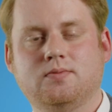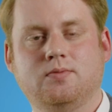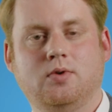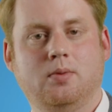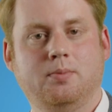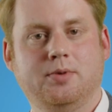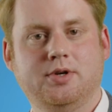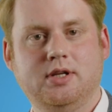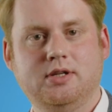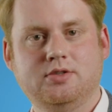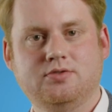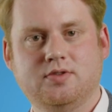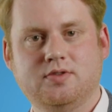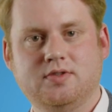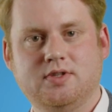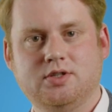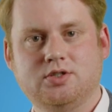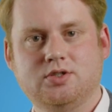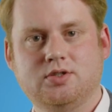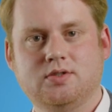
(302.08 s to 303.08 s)
for M&A
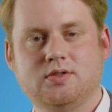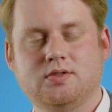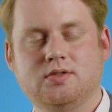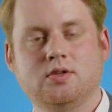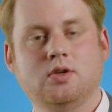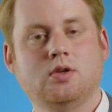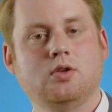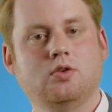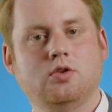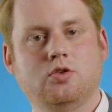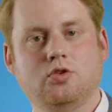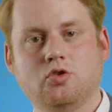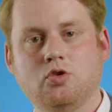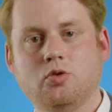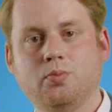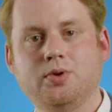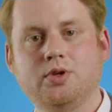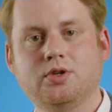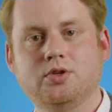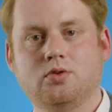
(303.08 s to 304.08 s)
transactions, the
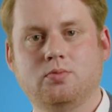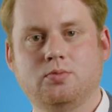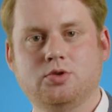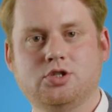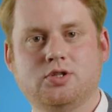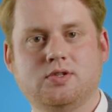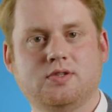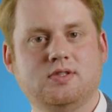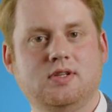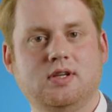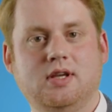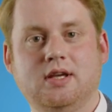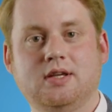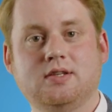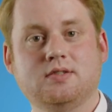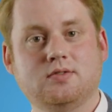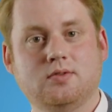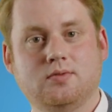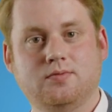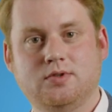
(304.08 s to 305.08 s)
European Commission's
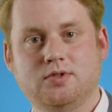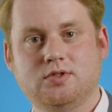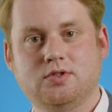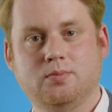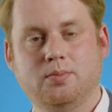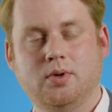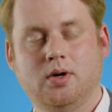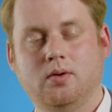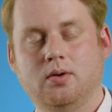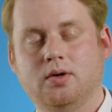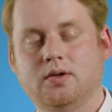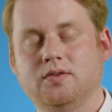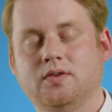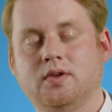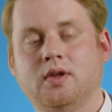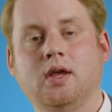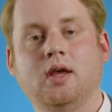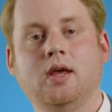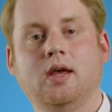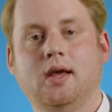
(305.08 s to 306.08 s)
ex officio powers,
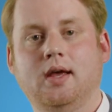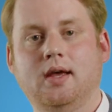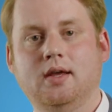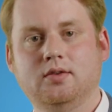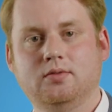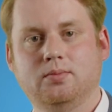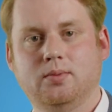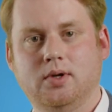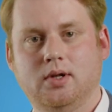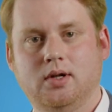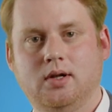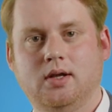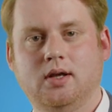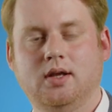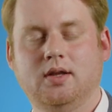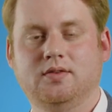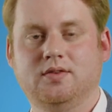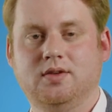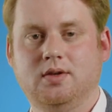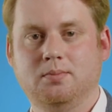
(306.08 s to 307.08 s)
as well
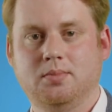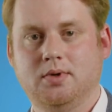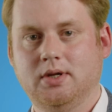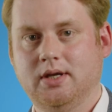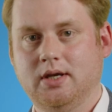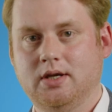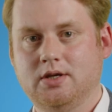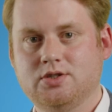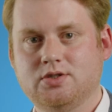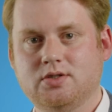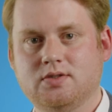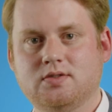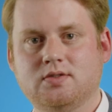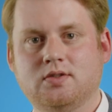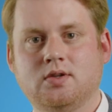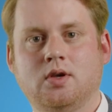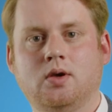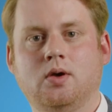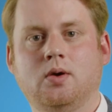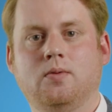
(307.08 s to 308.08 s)
as the implications
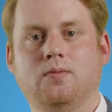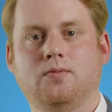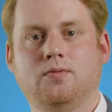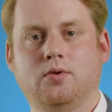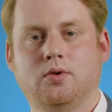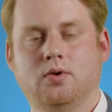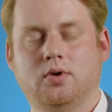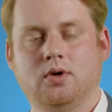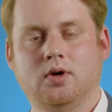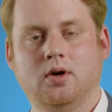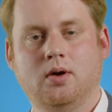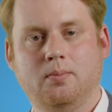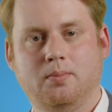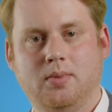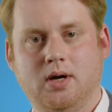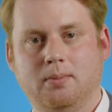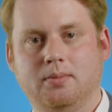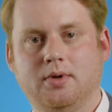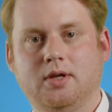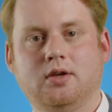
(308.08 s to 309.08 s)
for
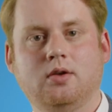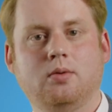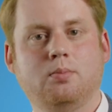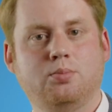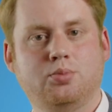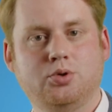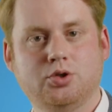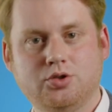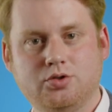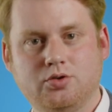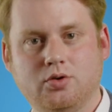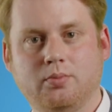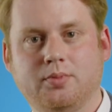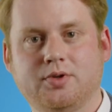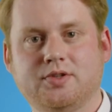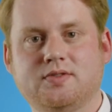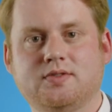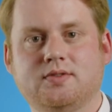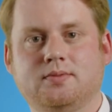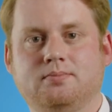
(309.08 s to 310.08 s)
public
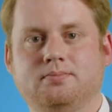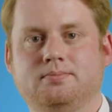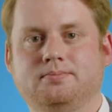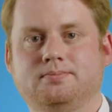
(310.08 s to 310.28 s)
procurements.